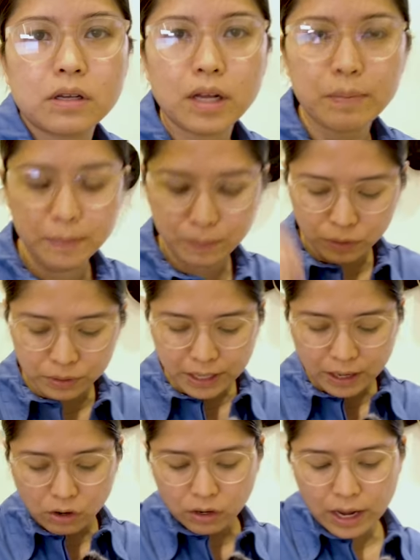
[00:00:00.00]
So let me pull
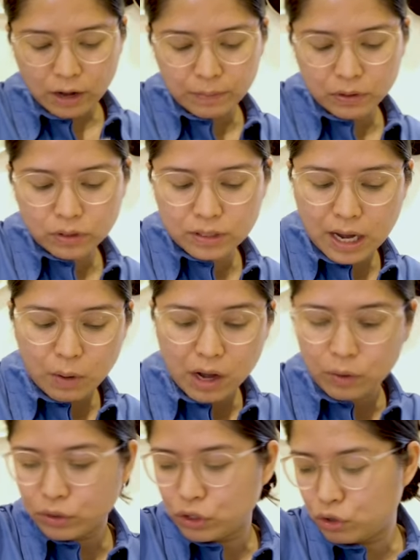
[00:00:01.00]
that all out, because how
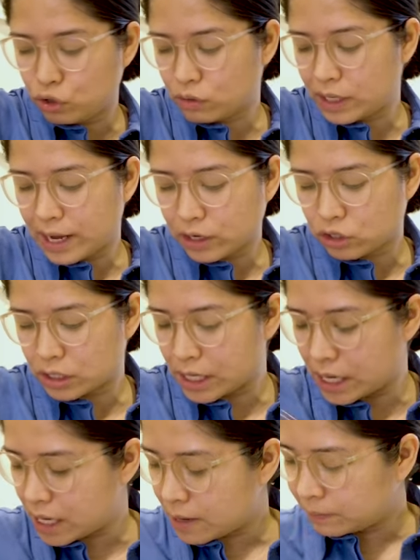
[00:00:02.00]
I would usually
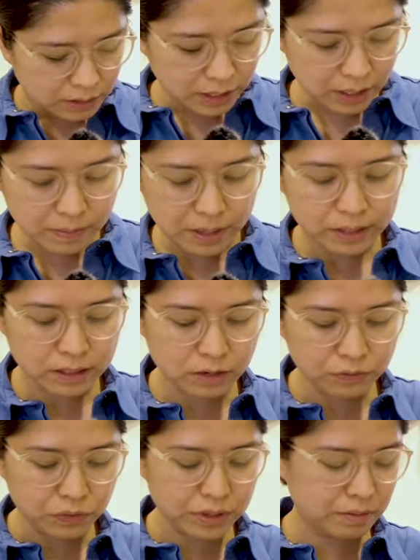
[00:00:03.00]
actually take my
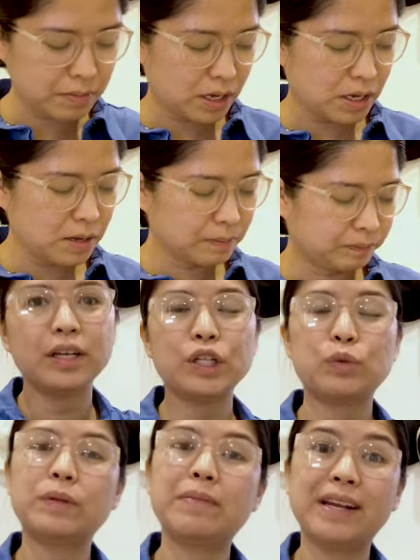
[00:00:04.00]
stuff with me
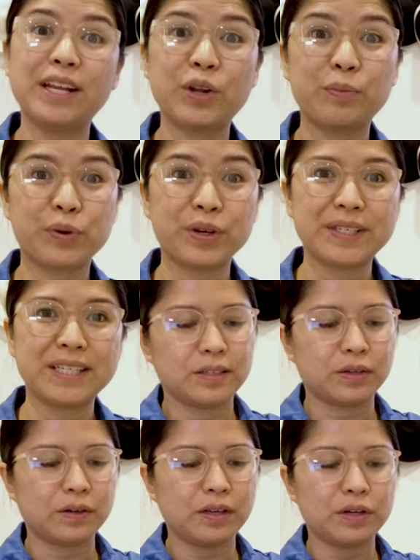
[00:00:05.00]
is with my little purse.
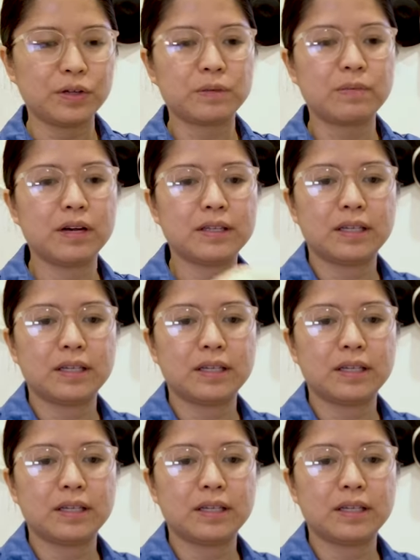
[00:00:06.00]
So here's my